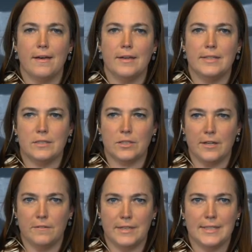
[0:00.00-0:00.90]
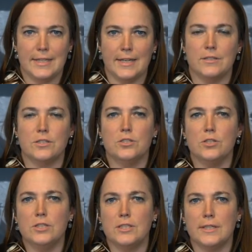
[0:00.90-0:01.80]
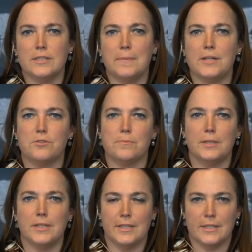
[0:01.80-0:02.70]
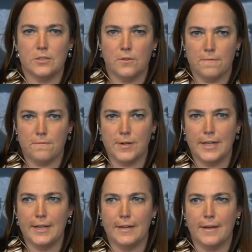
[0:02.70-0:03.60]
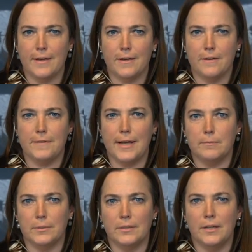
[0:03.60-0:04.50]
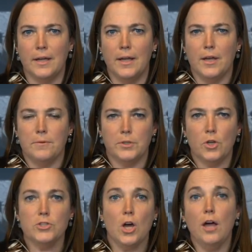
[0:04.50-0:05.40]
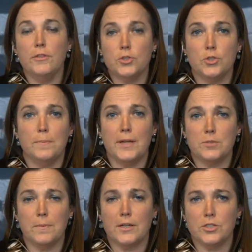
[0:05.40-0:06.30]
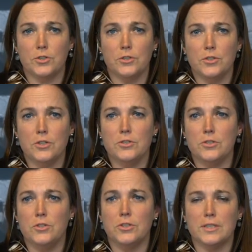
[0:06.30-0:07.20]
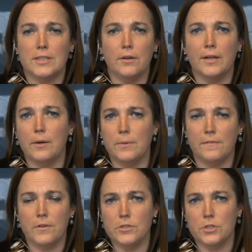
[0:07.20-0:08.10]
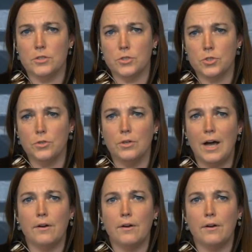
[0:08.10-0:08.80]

It's kind of easily understood and it's measurable and it's sort of freely available. But those are the two benchmarks you can use, and you can say, okay, well, if those are the two,